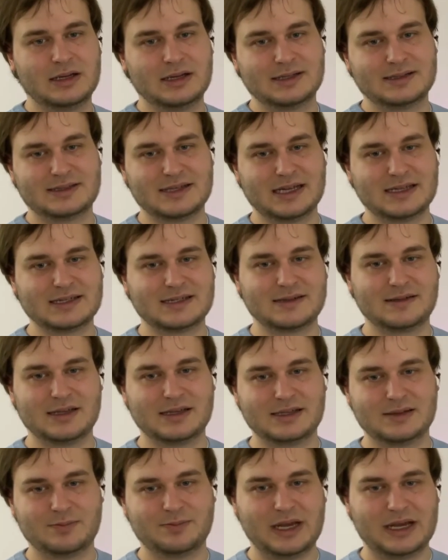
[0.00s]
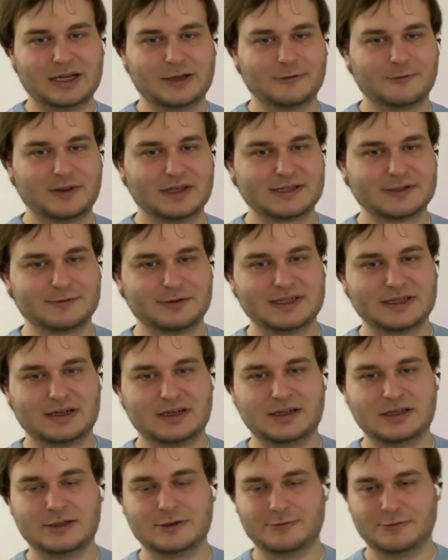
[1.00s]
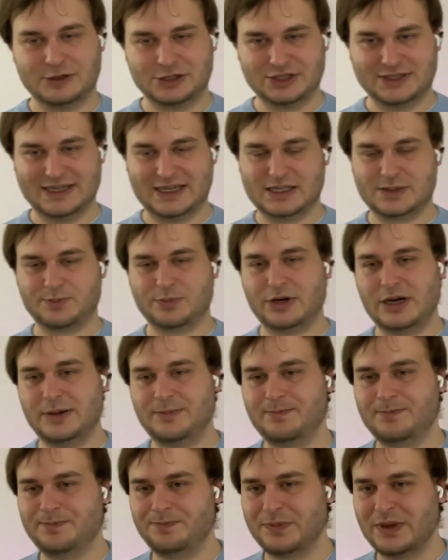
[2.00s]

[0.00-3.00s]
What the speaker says: sends back this result, which is S prime,